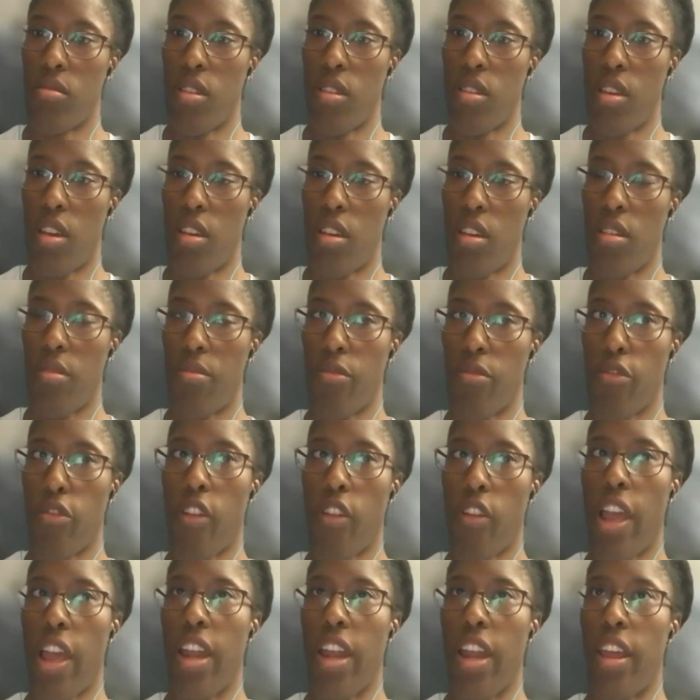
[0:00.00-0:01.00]

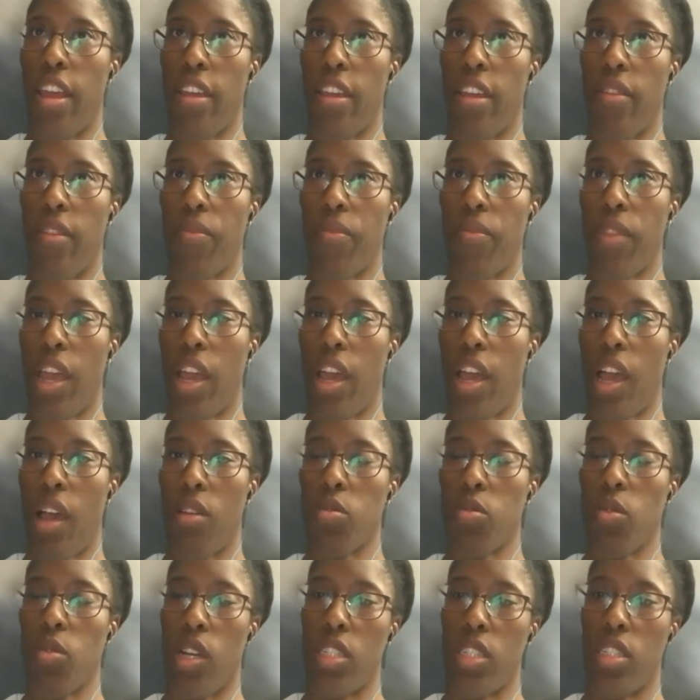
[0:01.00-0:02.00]
Friday, I
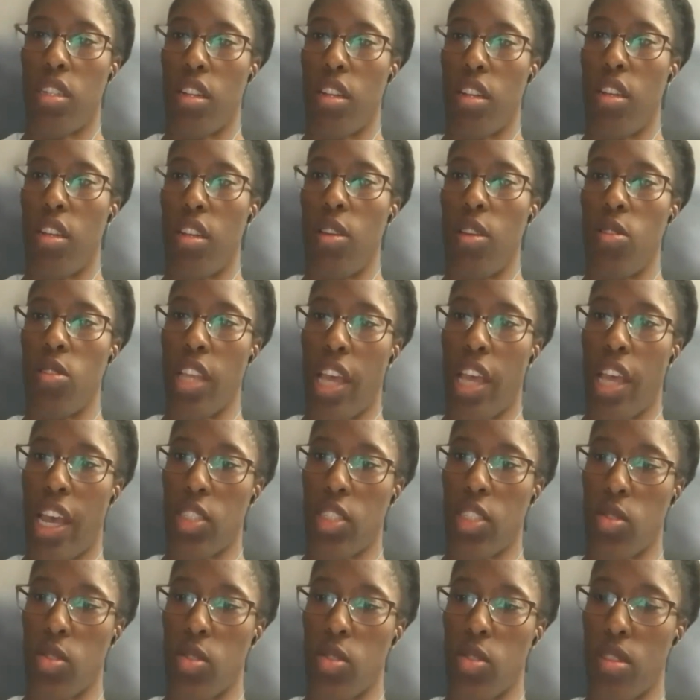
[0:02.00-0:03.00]
was watching the news
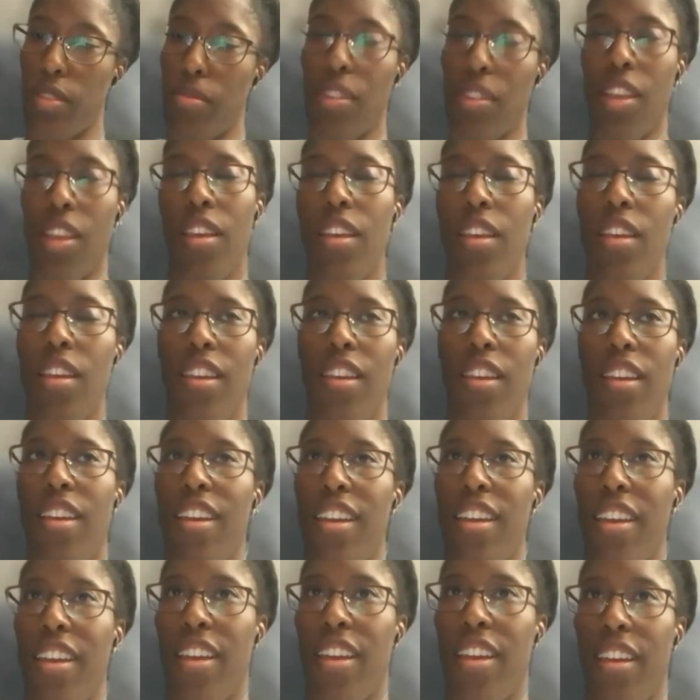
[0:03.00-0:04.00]
actually,
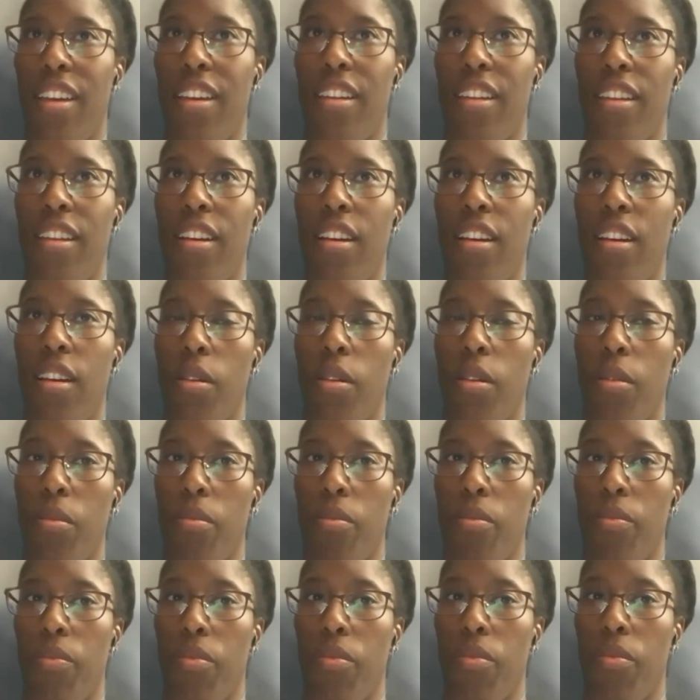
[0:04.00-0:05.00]

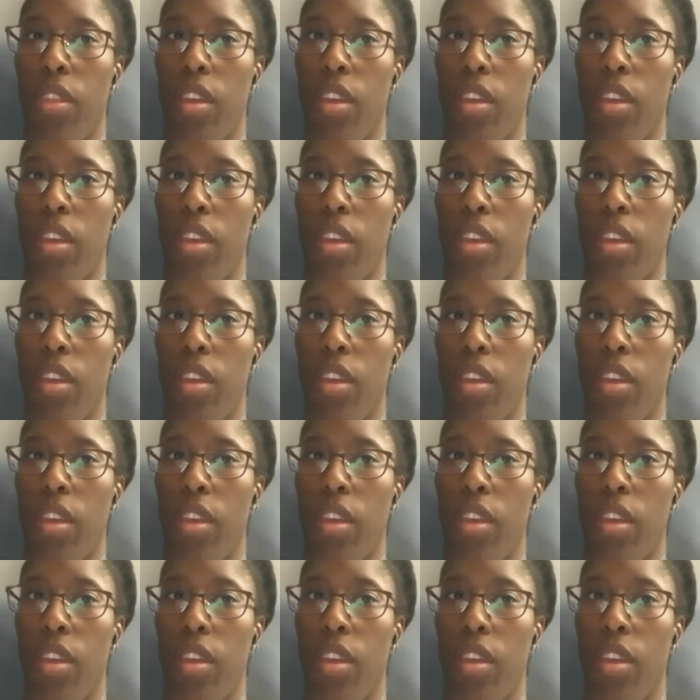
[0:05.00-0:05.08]
and